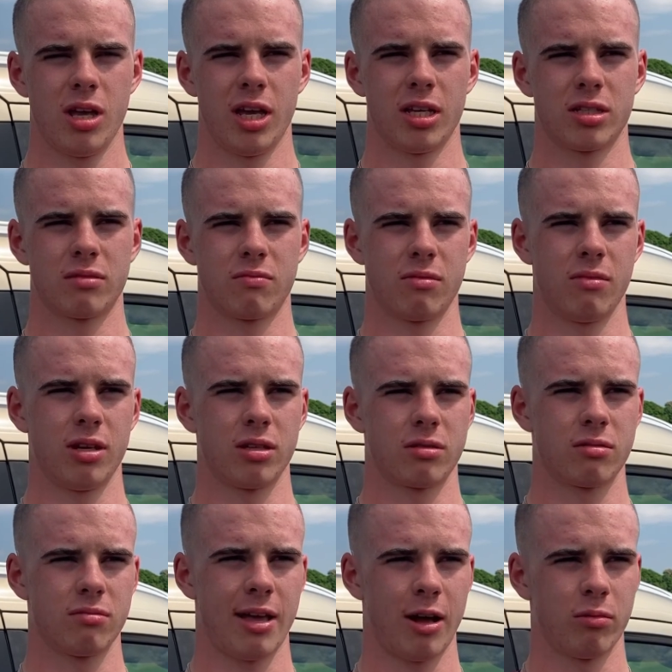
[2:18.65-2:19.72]

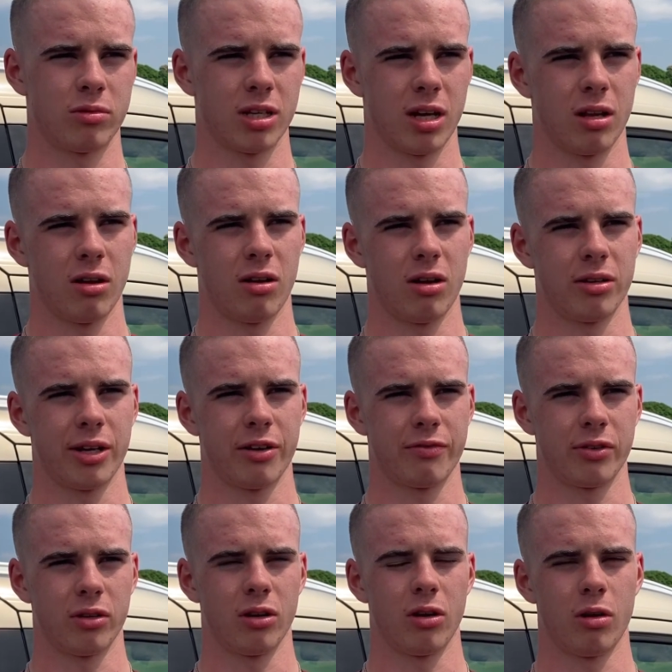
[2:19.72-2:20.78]
it's helped it a lot, and I
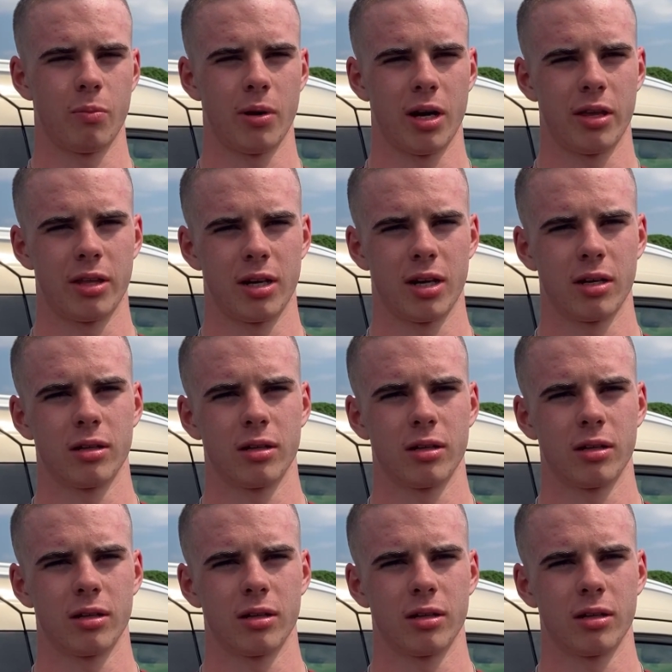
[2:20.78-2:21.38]
feel a lot better